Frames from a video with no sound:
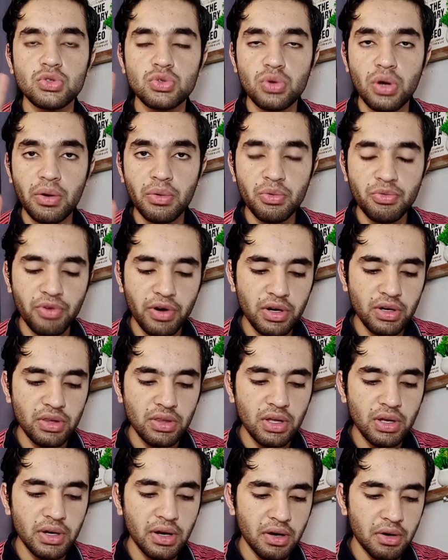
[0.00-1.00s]
you have to find
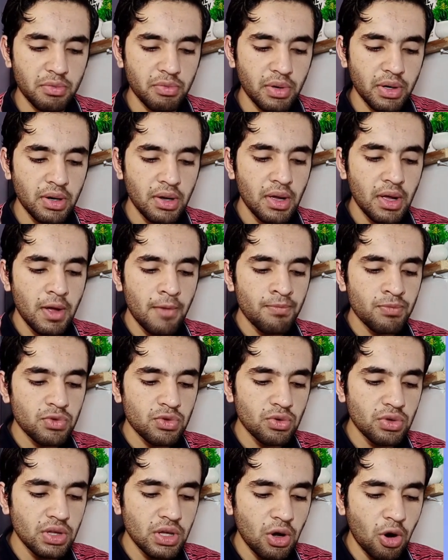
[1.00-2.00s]
the correct one.
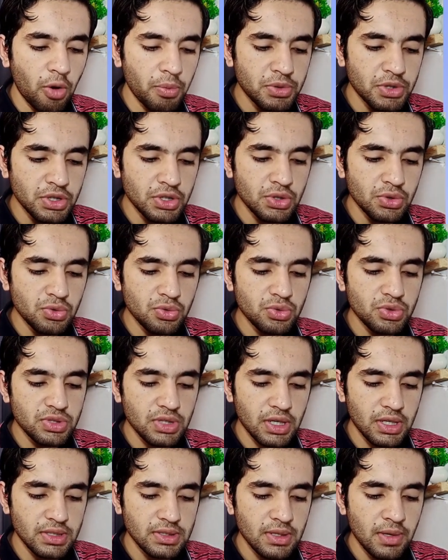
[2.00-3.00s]
So the option 2
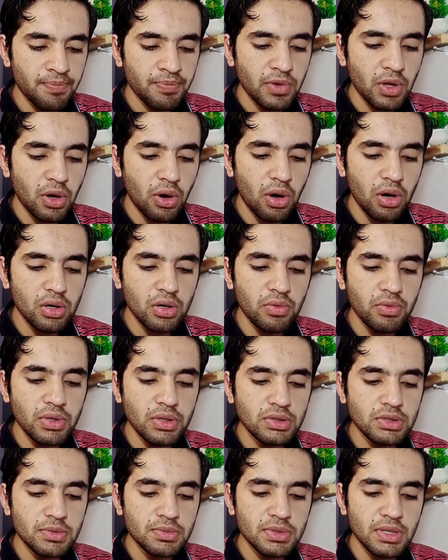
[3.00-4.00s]
says all
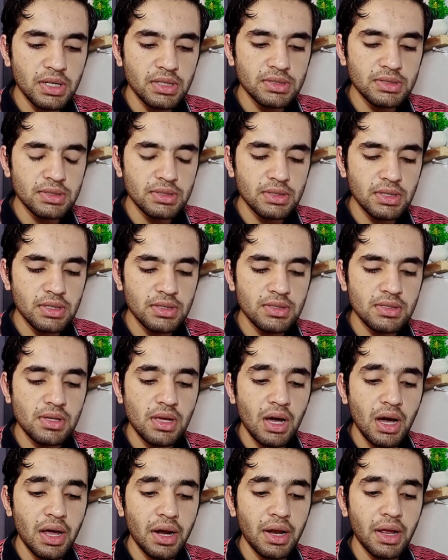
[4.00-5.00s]
covalent substances
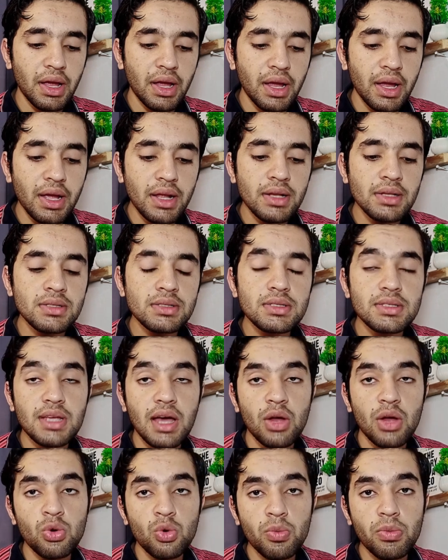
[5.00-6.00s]
are
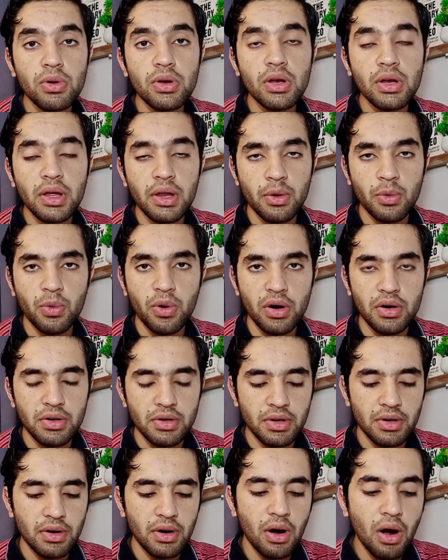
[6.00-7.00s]
insoluble in
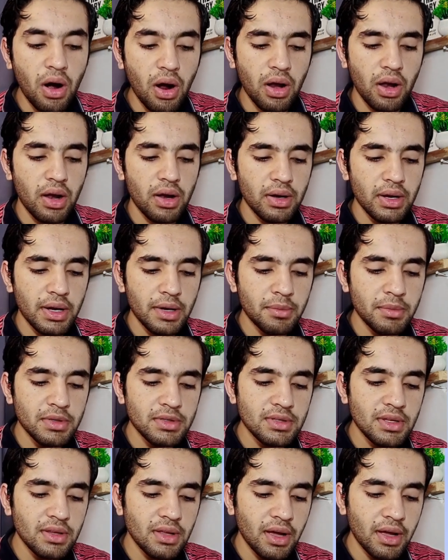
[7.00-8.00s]
water. All, it
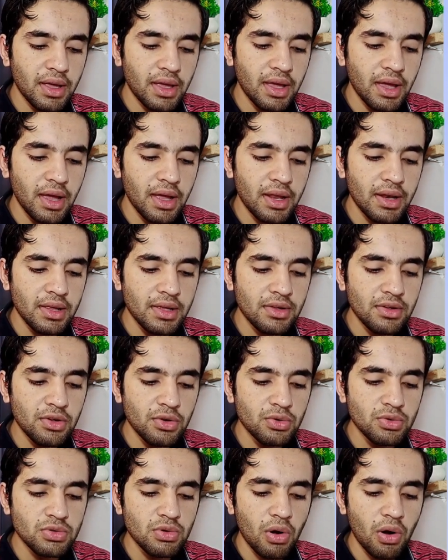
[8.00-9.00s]
means that again a
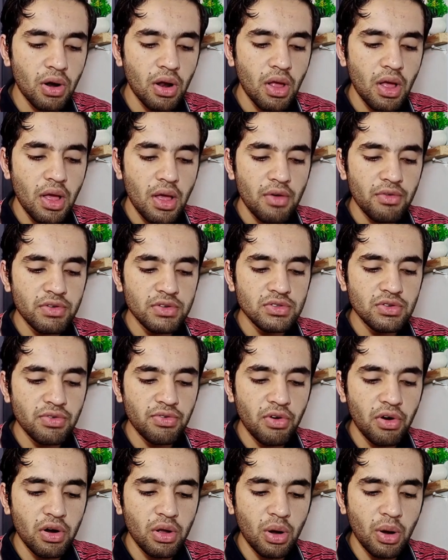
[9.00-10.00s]
huge all. First of
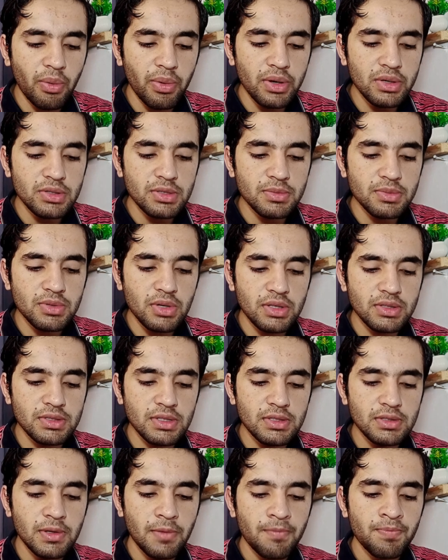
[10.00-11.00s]
all, covalent
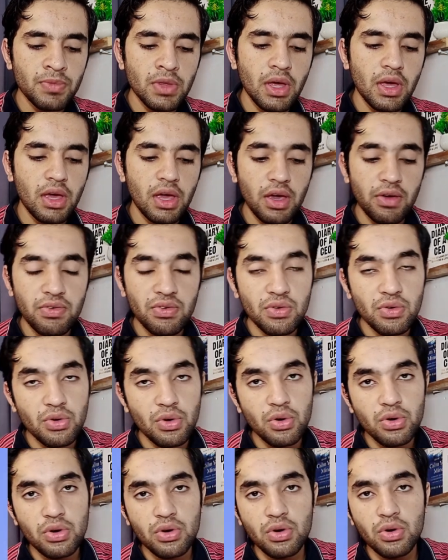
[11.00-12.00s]
substances, if you
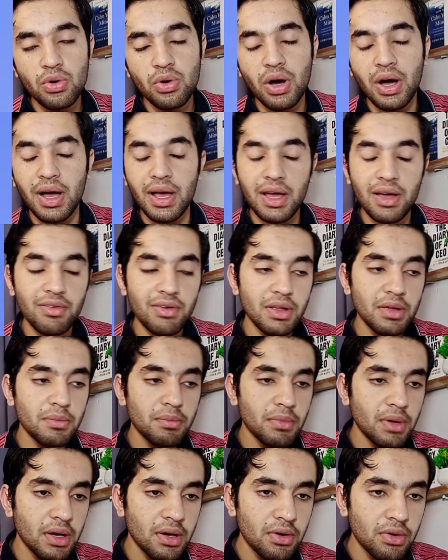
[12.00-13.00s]
don't know, I have like
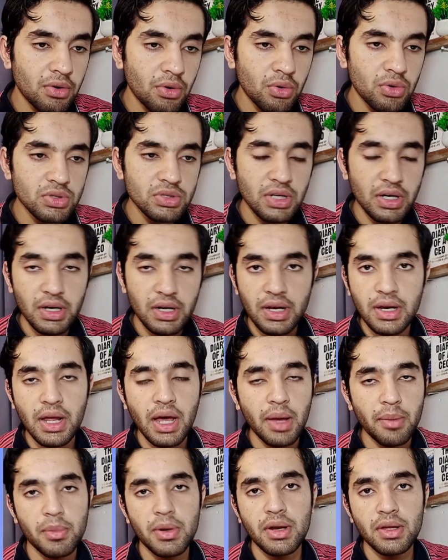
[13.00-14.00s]
made notes, and in
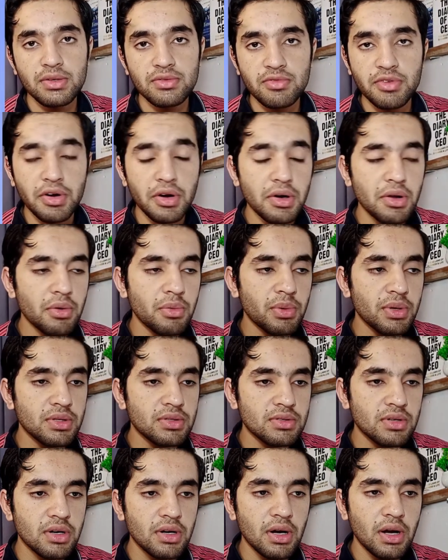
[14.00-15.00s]
IMAT accelerator we
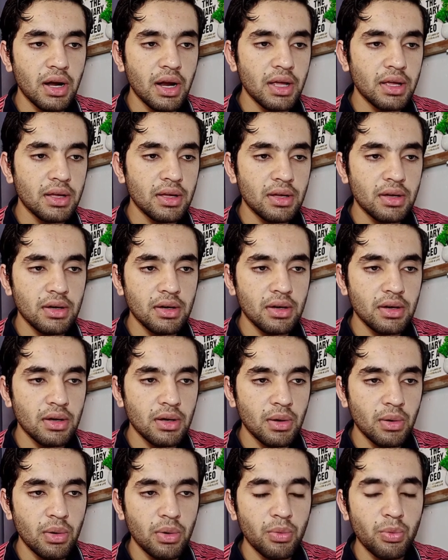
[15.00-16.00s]
studied like
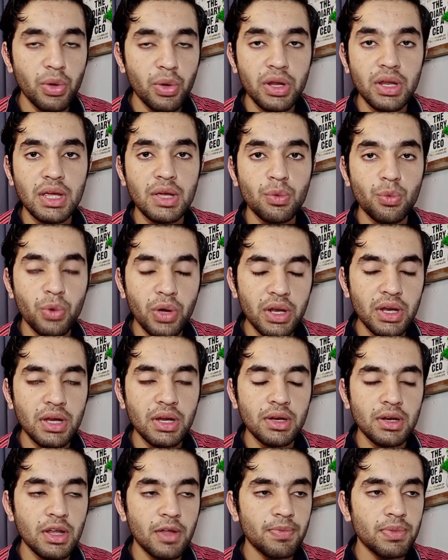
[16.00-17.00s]
very
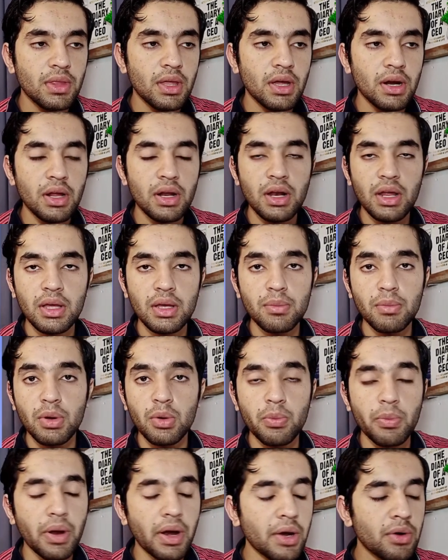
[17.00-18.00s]
in depth. There are like
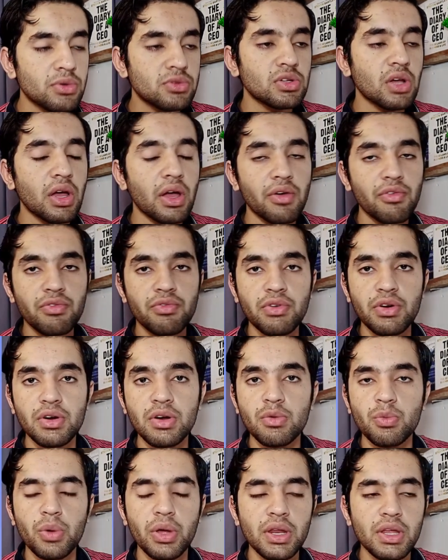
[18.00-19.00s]
in my notes I have
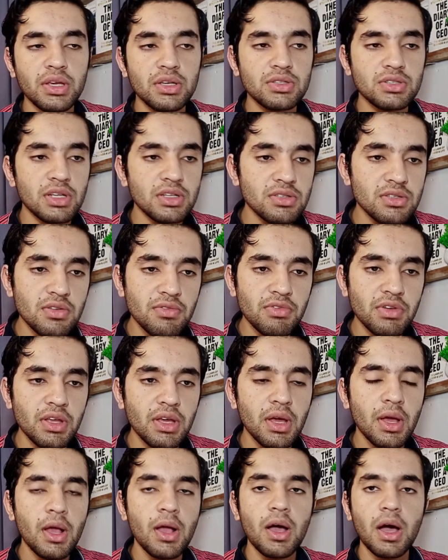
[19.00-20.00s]
written very
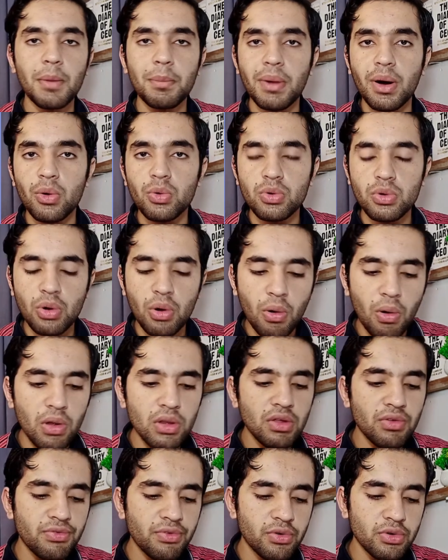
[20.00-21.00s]
extensively about all
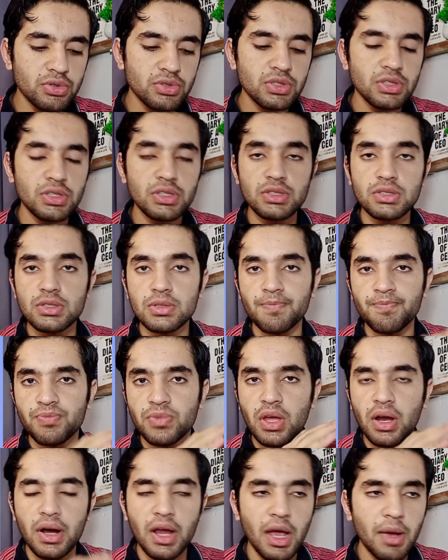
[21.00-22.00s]
the forces,
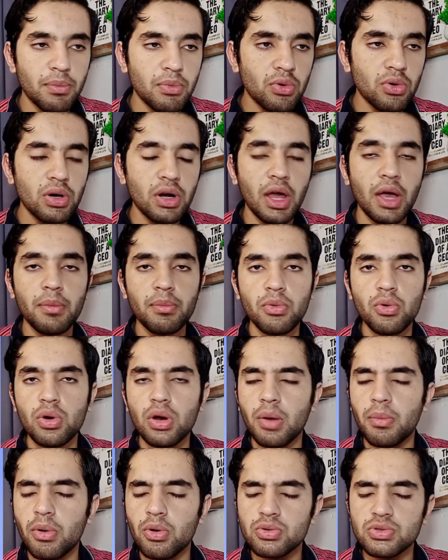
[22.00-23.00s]

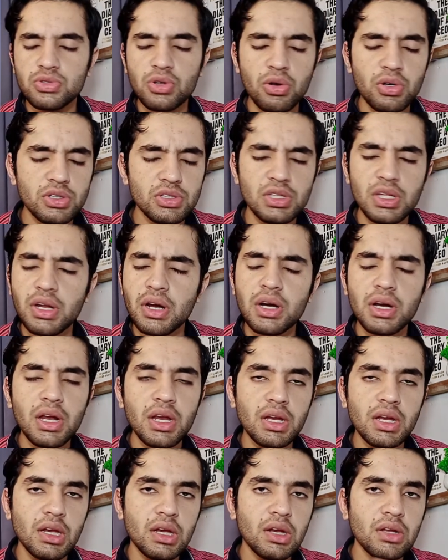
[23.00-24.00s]
dipole, about solids. There are
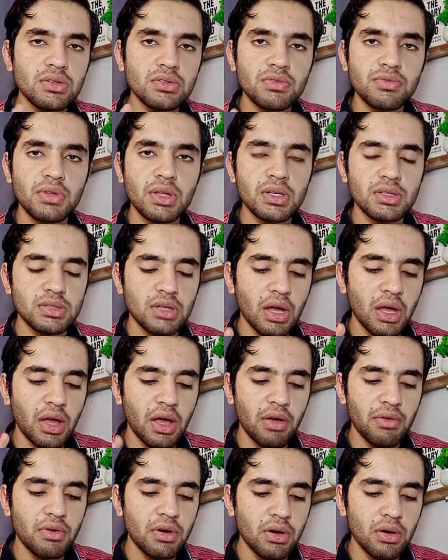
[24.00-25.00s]
like tons of things I
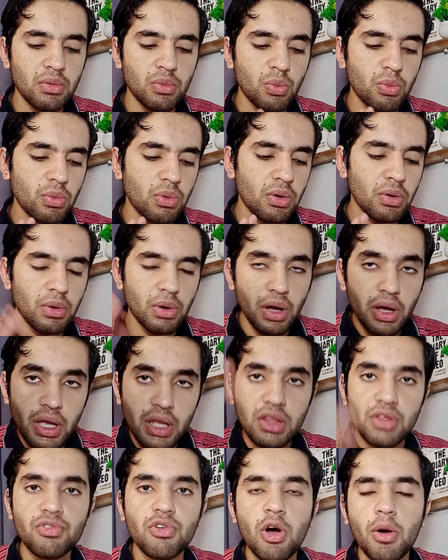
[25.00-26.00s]
have written
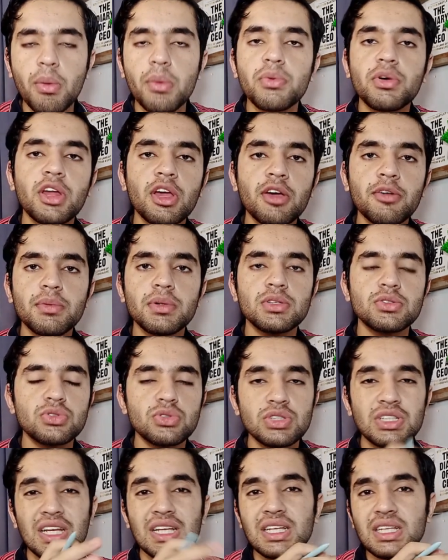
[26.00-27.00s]
in the form of tables,
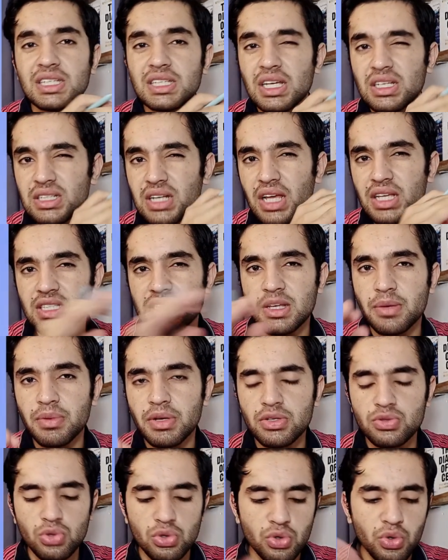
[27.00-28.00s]
just like
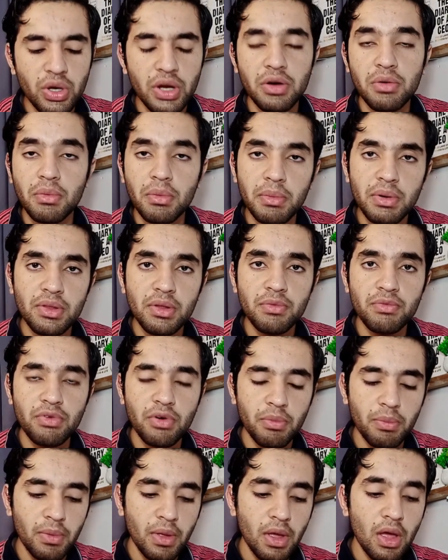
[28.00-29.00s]
summary, so you can remember them
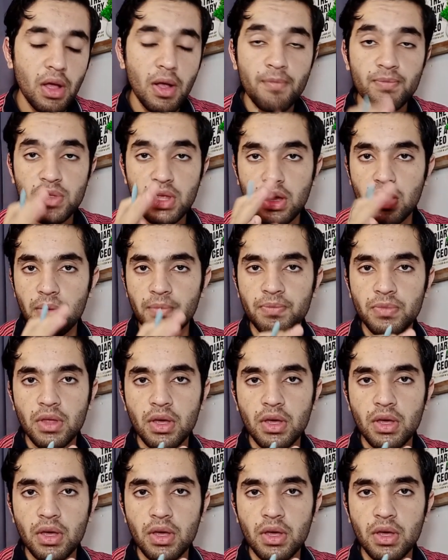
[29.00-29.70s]
from there.